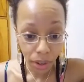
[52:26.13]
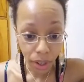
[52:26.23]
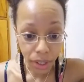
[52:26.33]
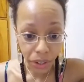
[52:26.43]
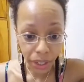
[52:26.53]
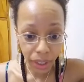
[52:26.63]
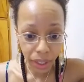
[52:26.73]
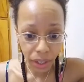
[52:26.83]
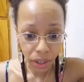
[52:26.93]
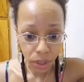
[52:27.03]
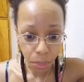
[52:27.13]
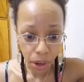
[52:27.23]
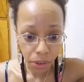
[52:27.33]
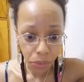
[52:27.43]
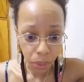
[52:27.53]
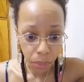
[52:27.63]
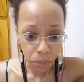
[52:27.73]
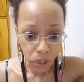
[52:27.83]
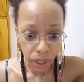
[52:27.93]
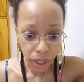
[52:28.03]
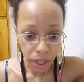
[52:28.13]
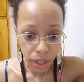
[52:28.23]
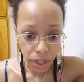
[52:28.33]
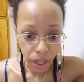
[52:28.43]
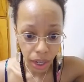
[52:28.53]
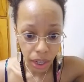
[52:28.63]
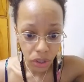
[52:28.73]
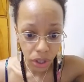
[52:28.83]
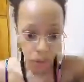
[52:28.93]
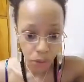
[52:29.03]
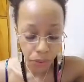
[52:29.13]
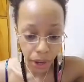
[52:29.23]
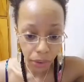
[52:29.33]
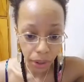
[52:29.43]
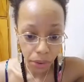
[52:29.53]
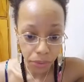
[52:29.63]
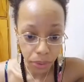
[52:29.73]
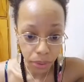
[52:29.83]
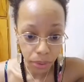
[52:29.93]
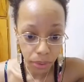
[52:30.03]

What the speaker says: Is there anything else apart from Gene Keys and HD you found helpful?